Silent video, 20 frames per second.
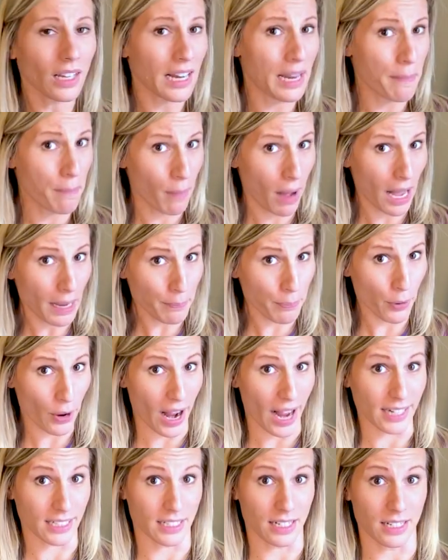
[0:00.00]
In my
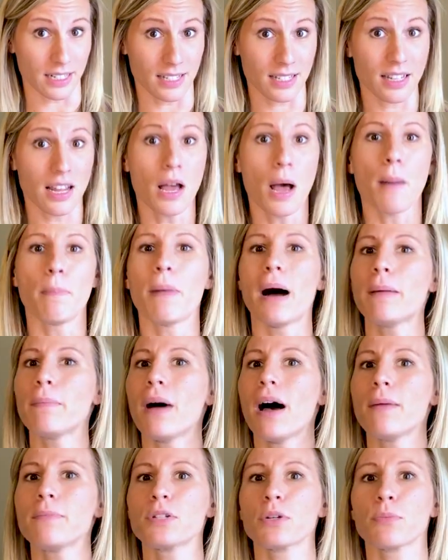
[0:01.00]
practice, my
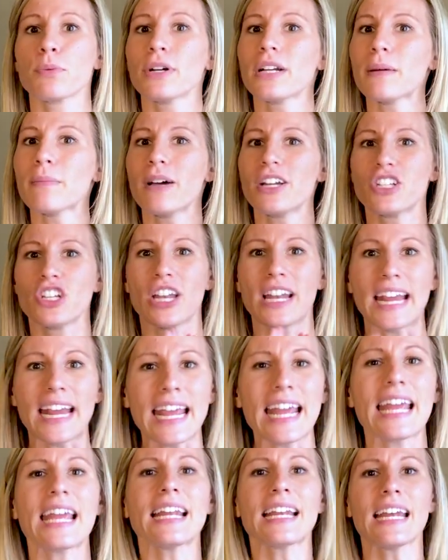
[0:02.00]
moms are pretty much in
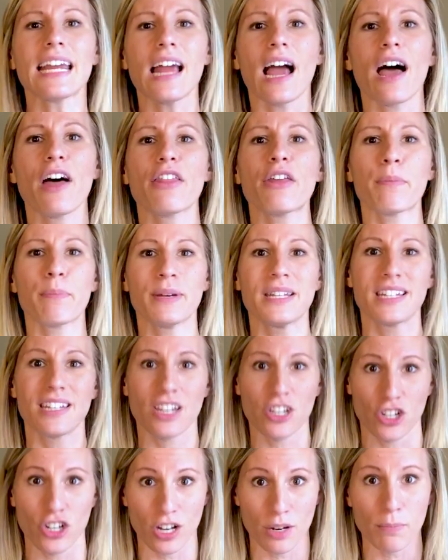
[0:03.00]
any other
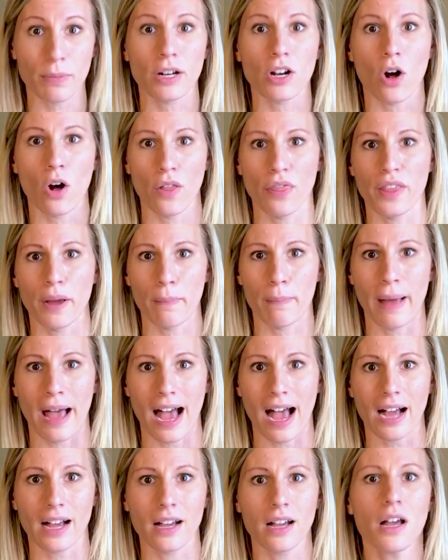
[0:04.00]
position but on their
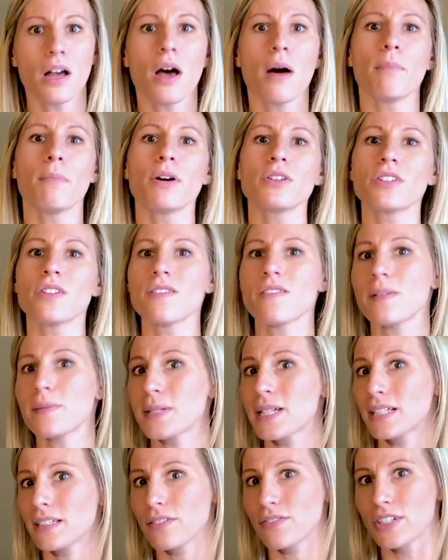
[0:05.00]
back. Most of them
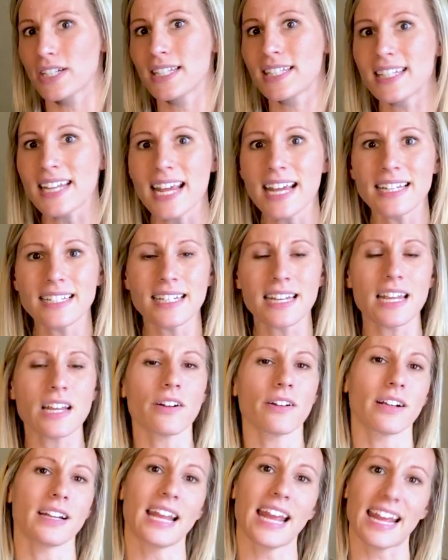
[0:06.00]
deliver standing
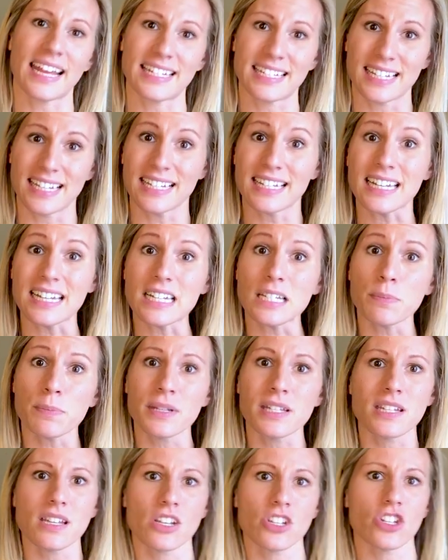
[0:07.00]
or in hands and knees
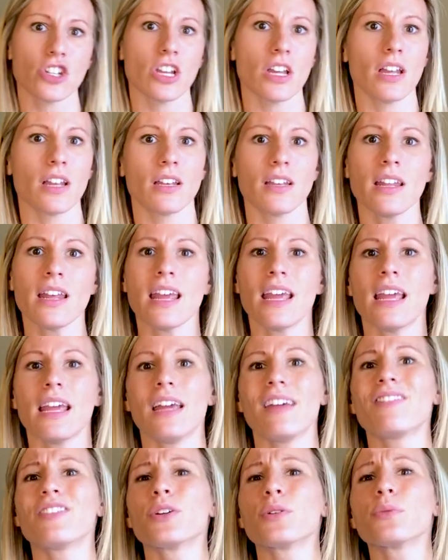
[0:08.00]
position.
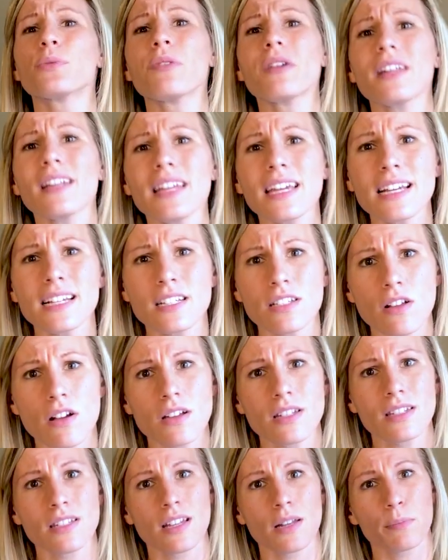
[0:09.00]
If they're really
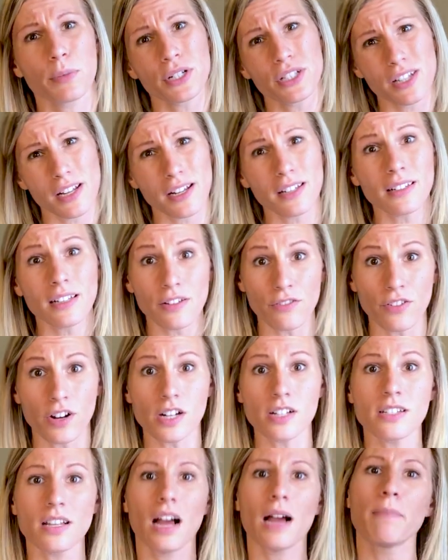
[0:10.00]
exhausted, particularly
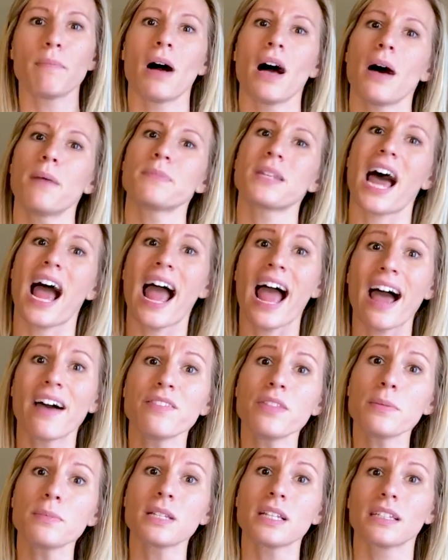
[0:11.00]
first-time moms, I
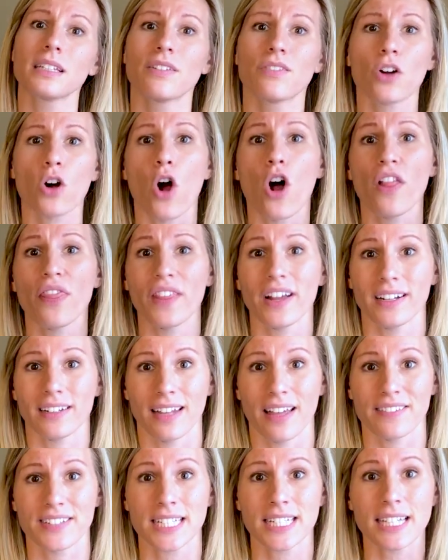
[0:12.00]
have them deliver on their
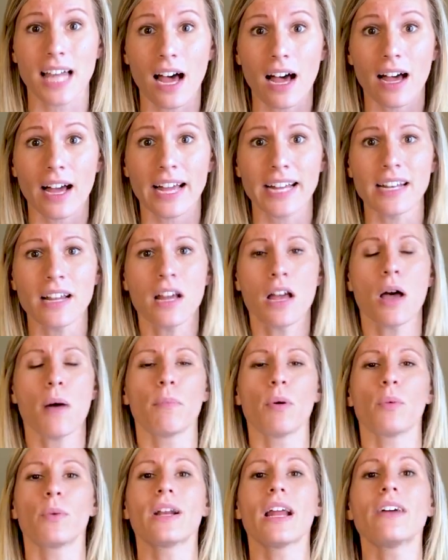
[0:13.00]
left side,
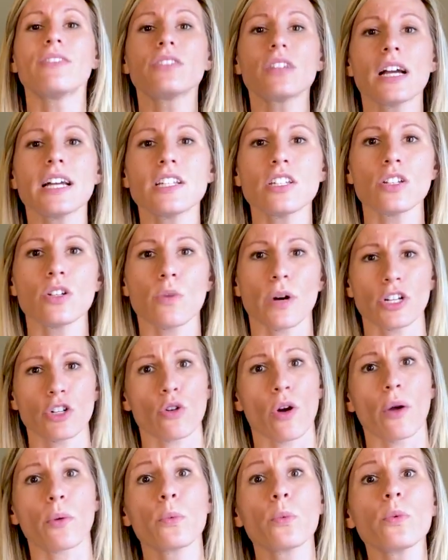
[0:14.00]
but whatever I do, I
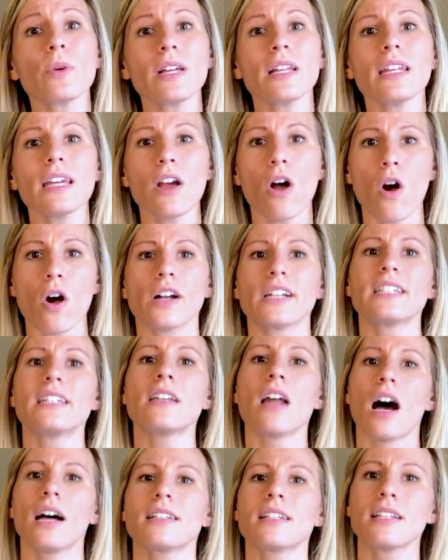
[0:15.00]
try really hard
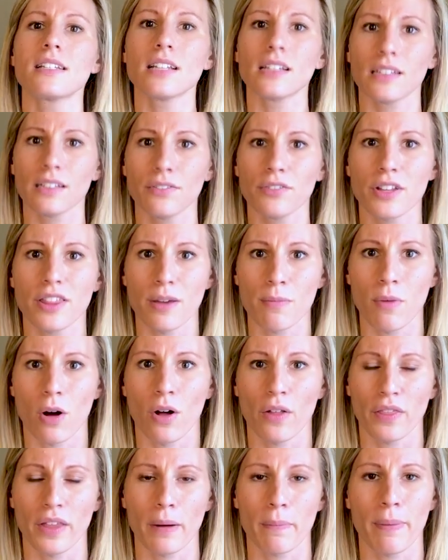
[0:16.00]
not to deliver them
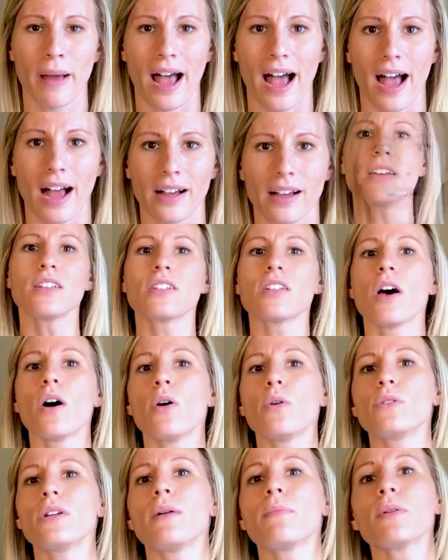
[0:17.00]
on their back.
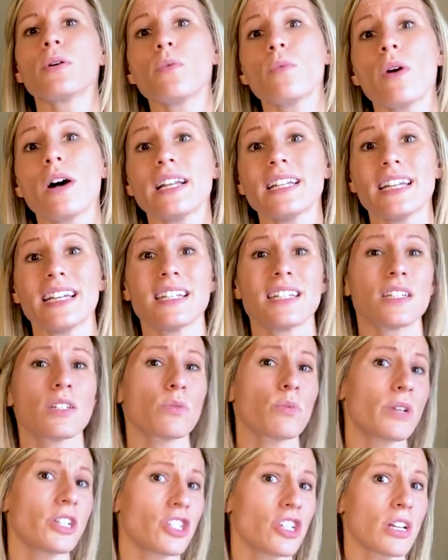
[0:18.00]
So number one is
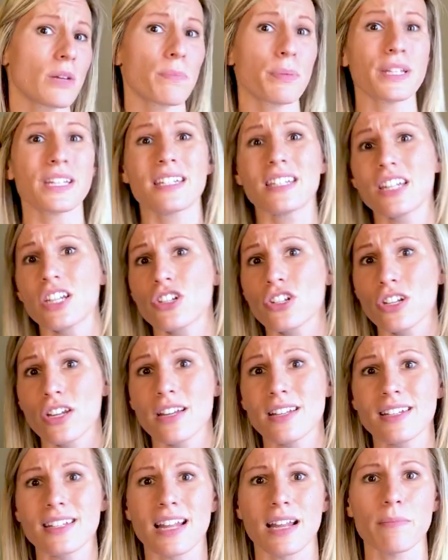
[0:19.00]
switching
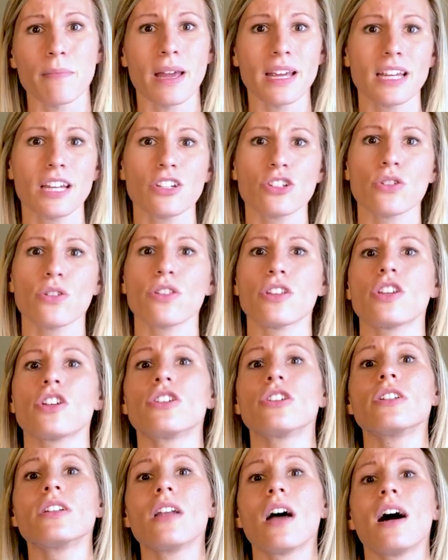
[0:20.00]
positions and making sure that
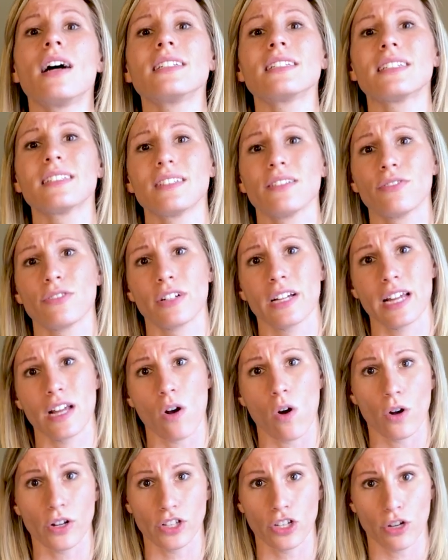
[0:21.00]
you're not delivering
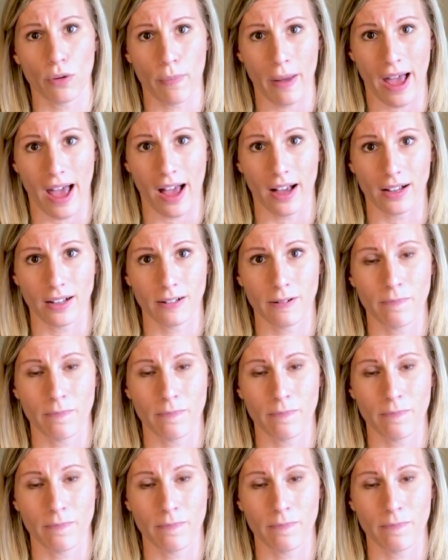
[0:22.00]
on your back.